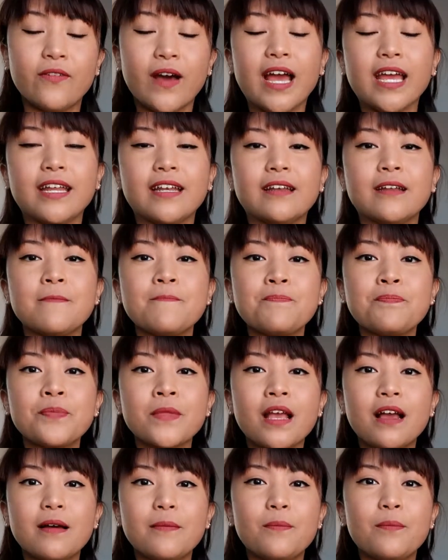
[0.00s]
find
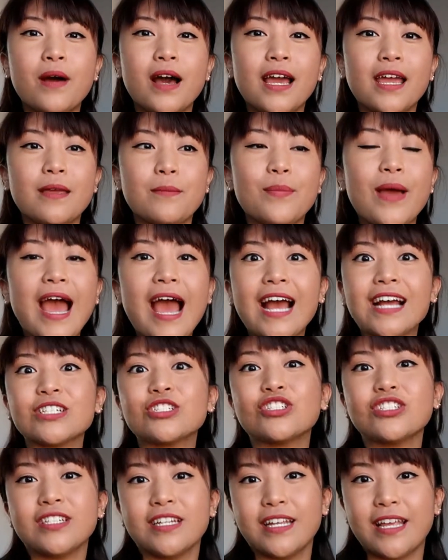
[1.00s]
my
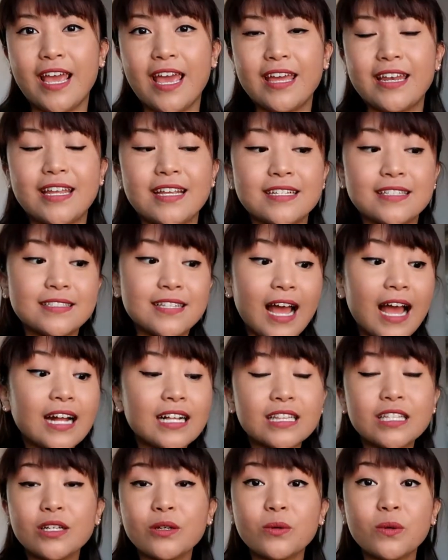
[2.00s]
passion again
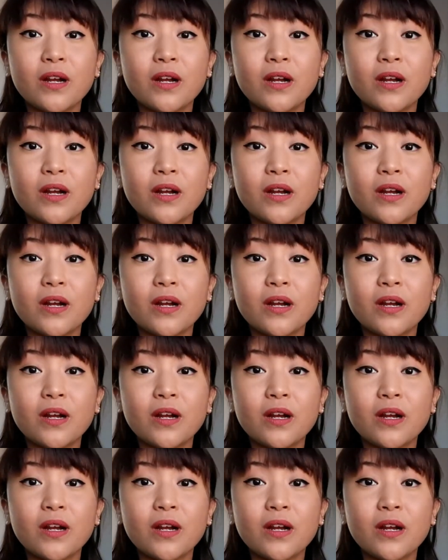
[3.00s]
exactly